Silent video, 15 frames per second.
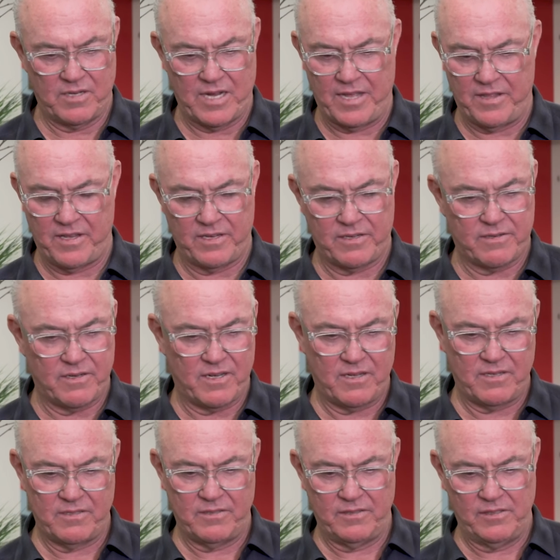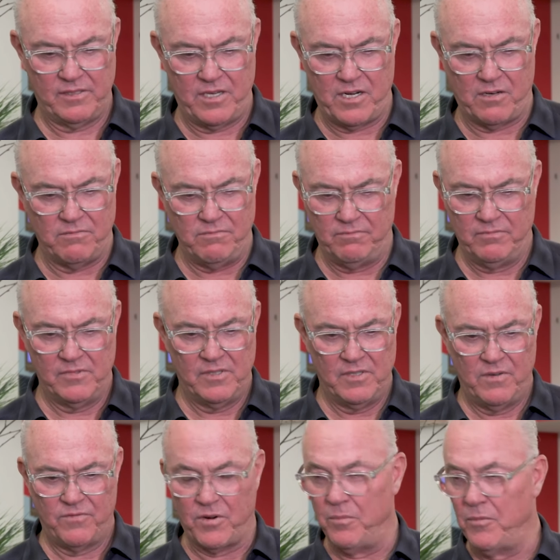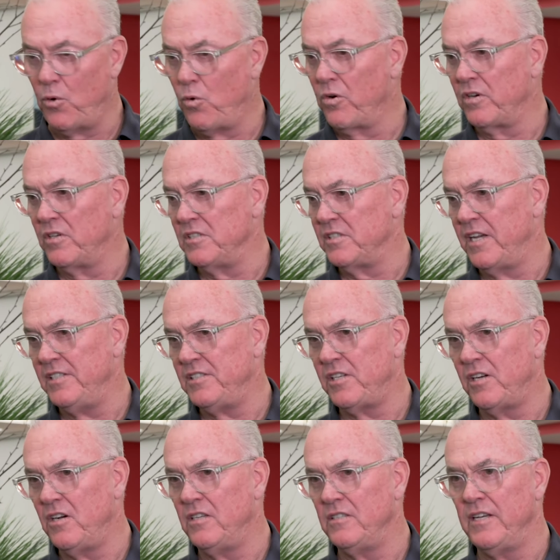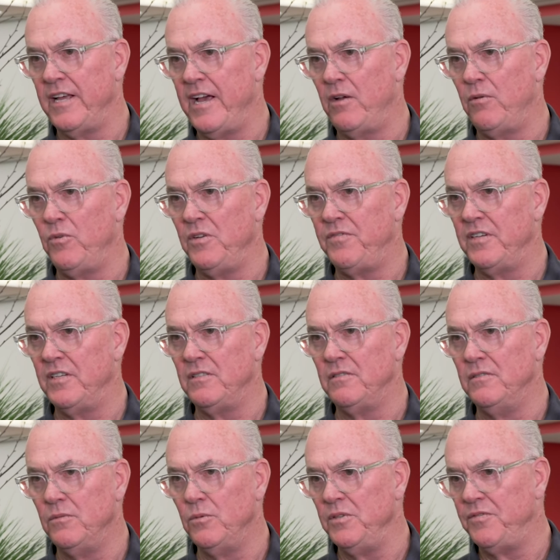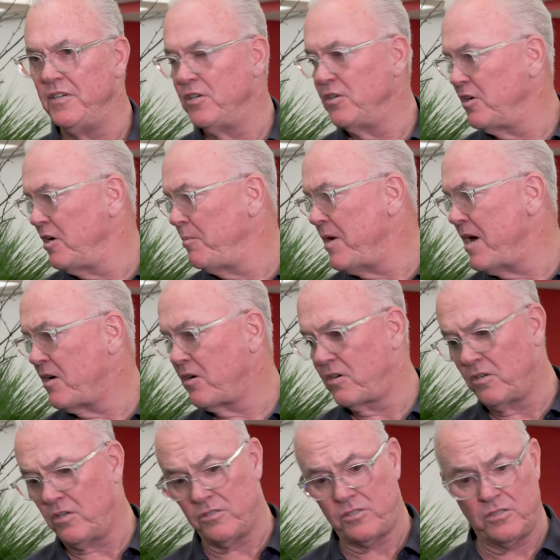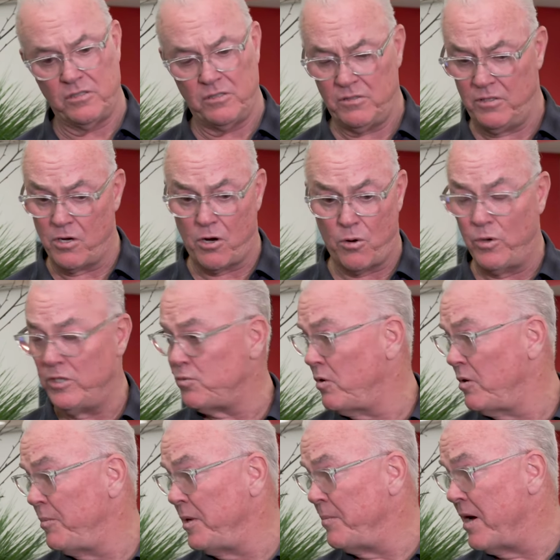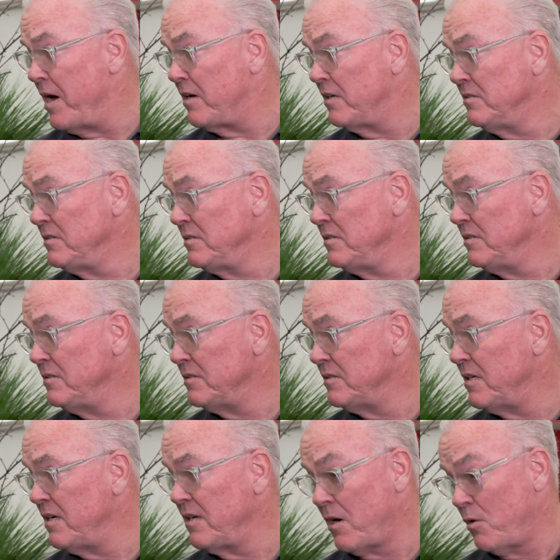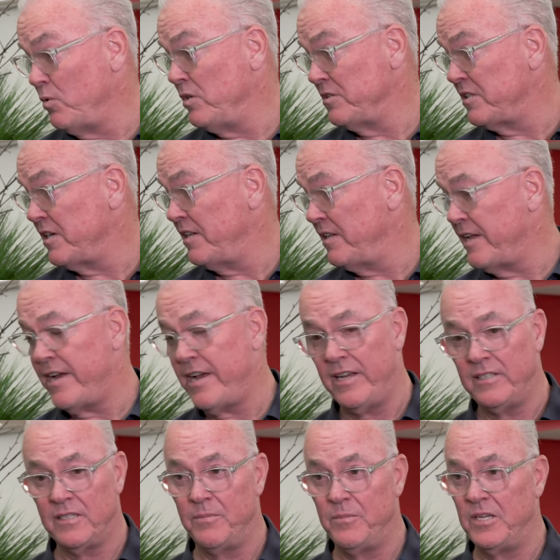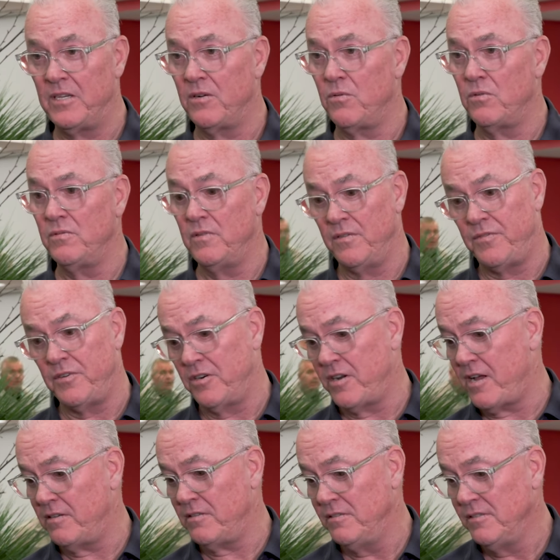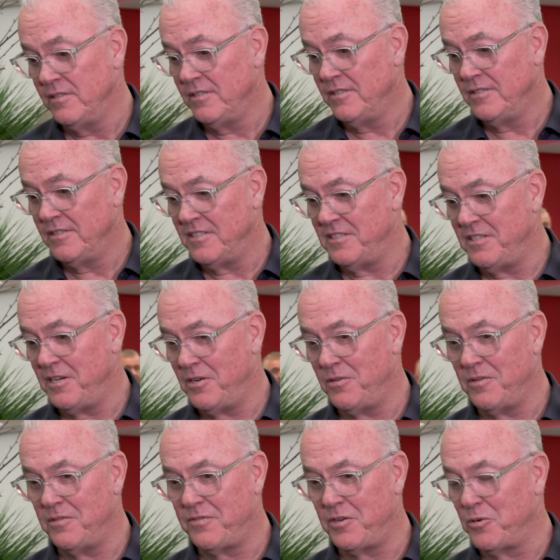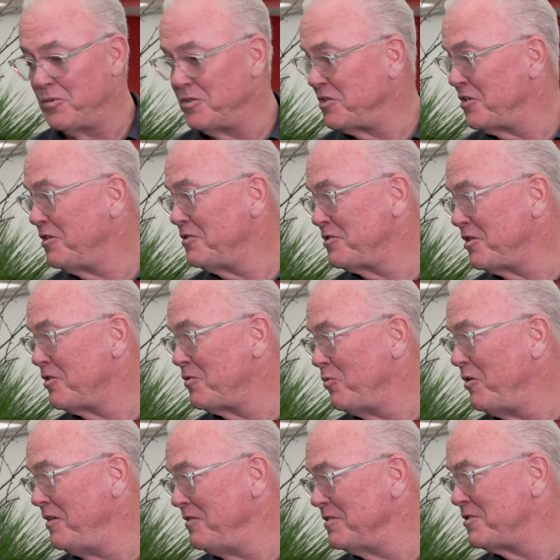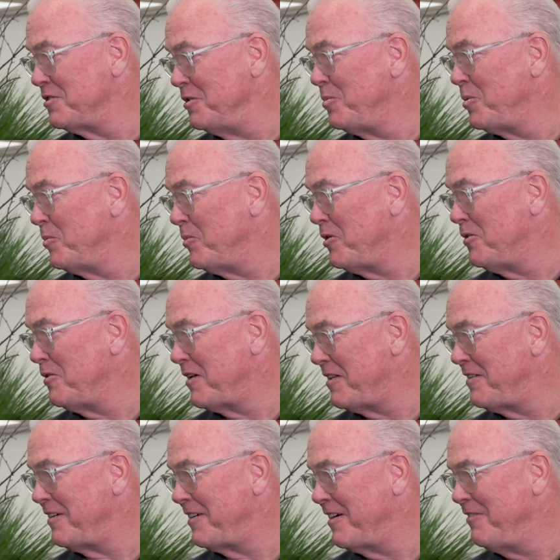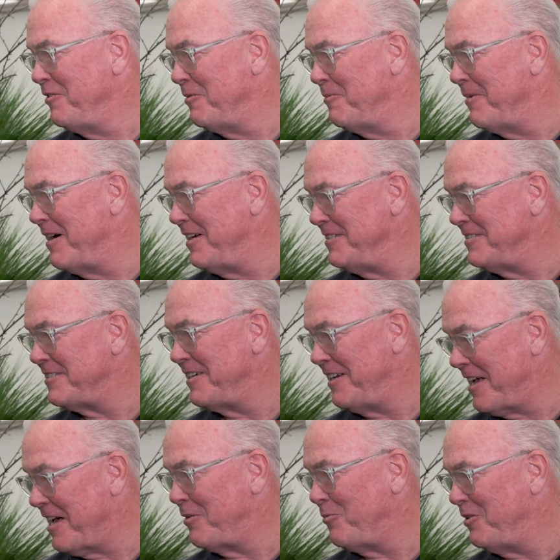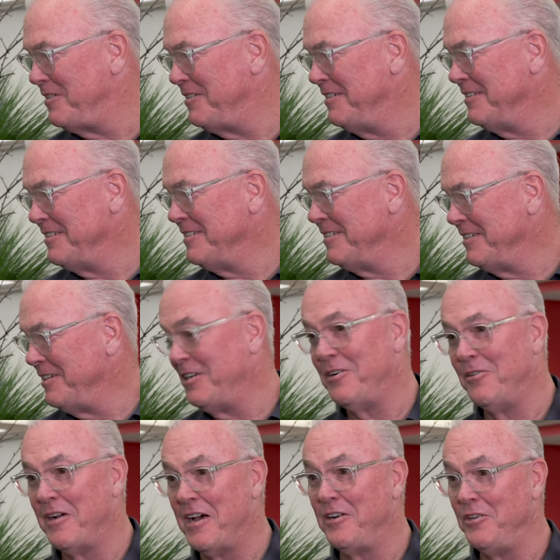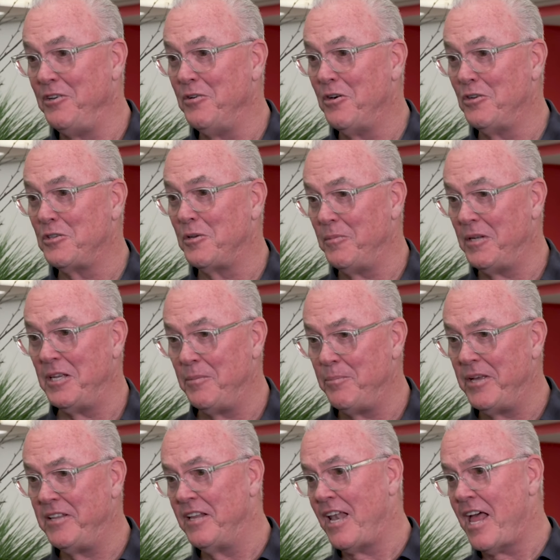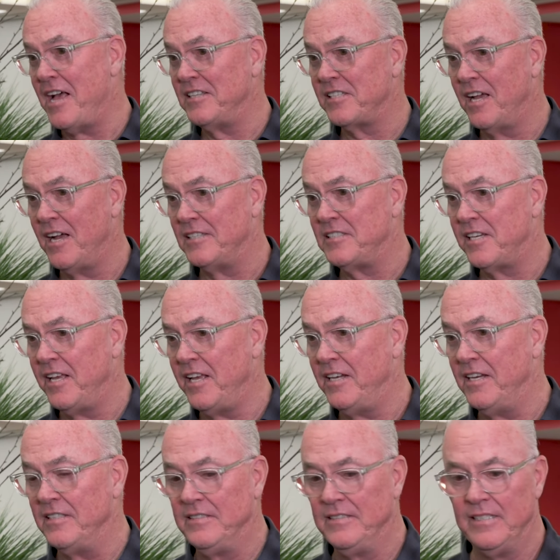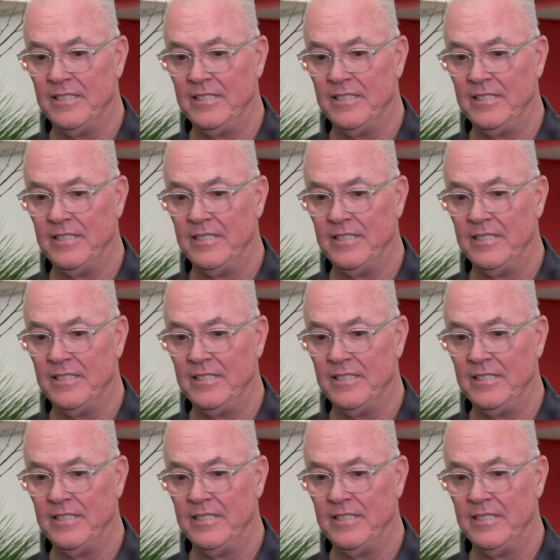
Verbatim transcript: I think uh, you know from the organization on down, we feel we feel good about our culture. always want to be better. I will say that. I mean, if you're not, you know, if your results aren't winning the Super Bowl, I think everybody's saying, how do we, you know, how do you ultimately be the last guy standing?